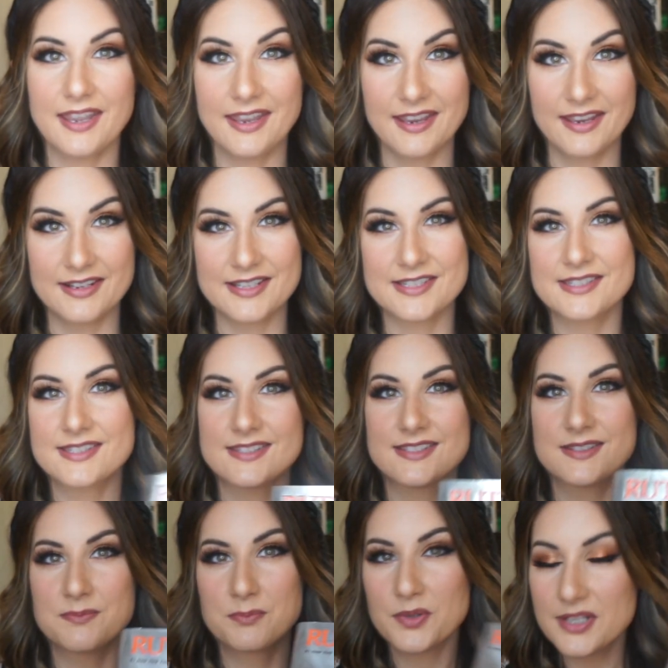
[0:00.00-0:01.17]
and
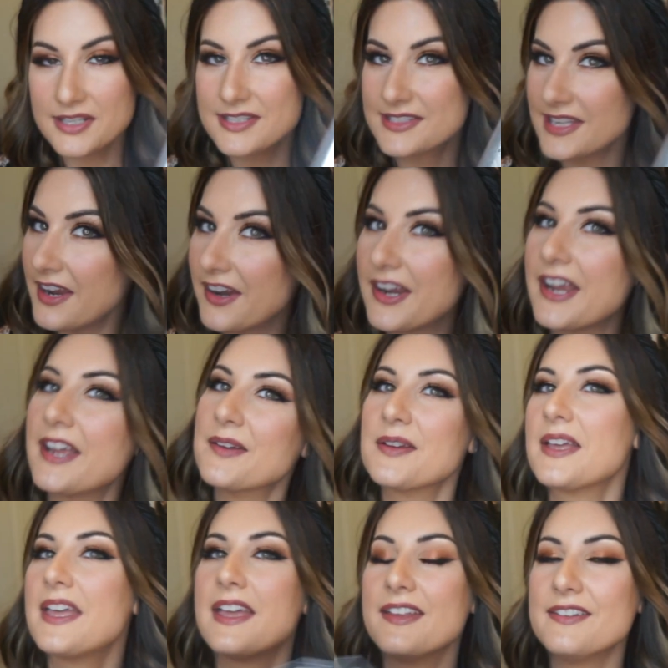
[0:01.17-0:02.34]
it's pretty scary
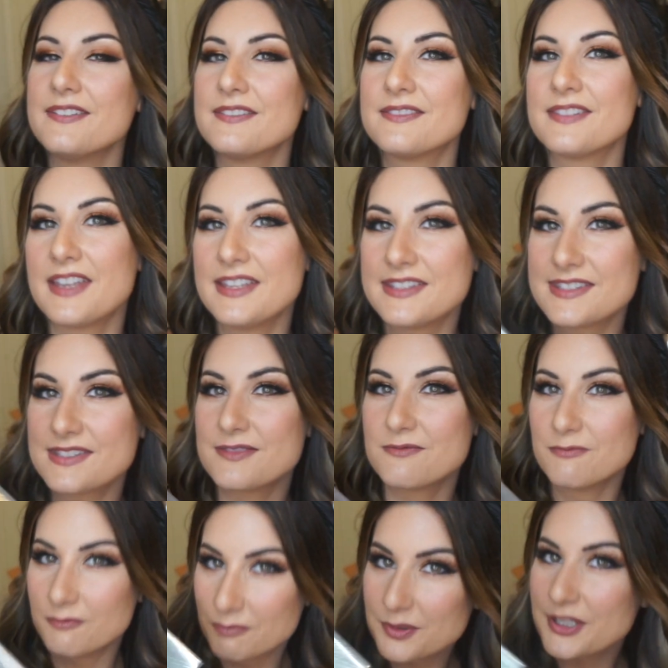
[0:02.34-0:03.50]
and it's
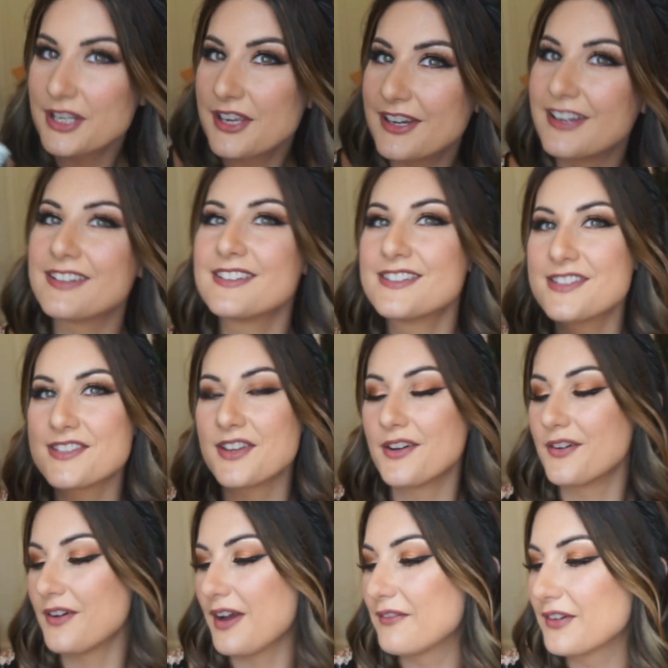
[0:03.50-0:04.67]
pretty good. So
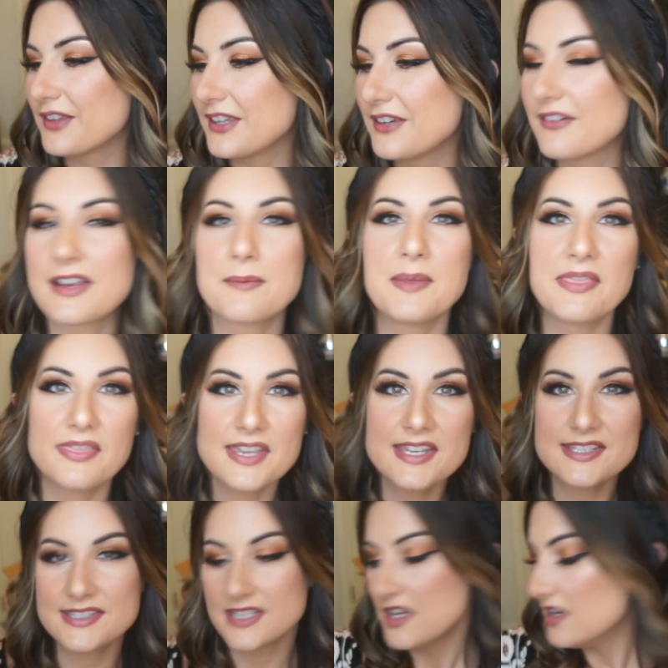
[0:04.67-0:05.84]
I really recommend
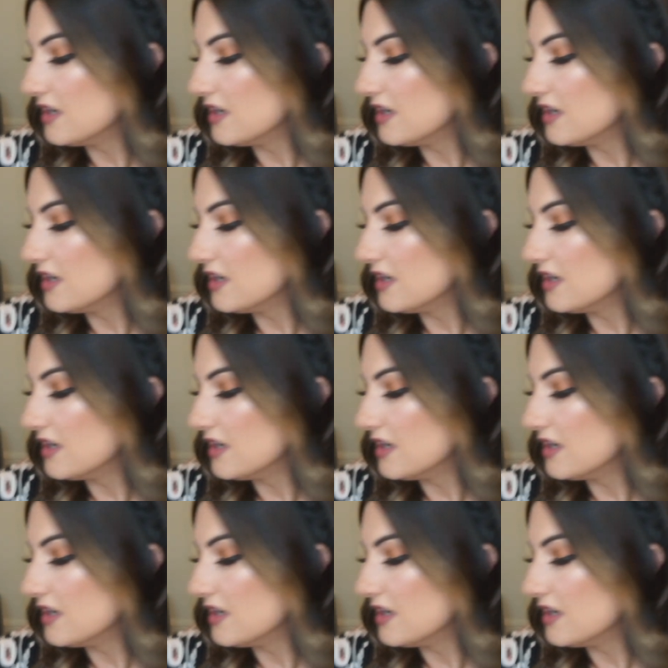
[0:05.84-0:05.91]
this.